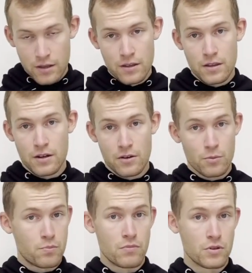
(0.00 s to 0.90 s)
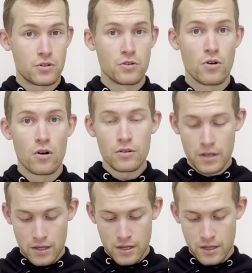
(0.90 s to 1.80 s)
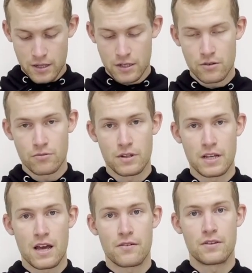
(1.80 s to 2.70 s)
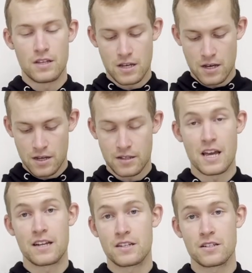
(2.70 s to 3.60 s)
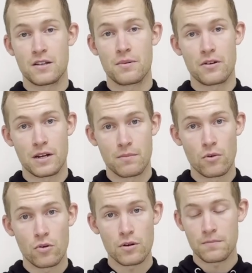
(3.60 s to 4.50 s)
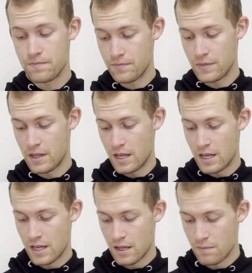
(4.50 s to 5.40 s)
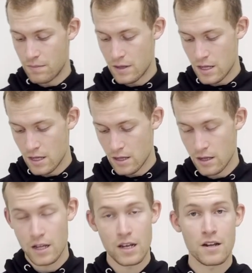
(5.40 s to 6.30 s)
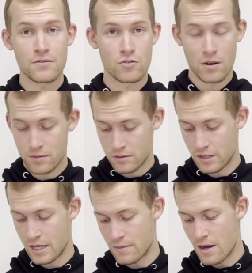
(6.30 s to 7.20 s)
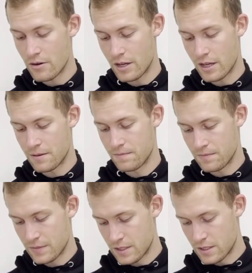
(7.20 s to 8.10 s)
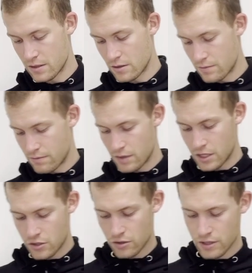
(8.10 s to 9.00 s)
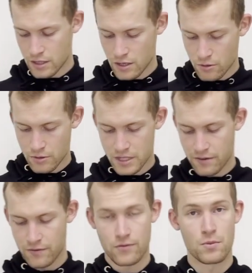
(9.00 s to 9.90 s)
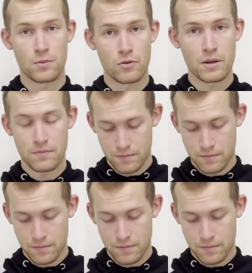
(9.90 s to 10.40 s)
they're too old and they don't really have the edges up here anymore, it can be a lot of trouble to get them out again. So make sure that they always have a firm grip,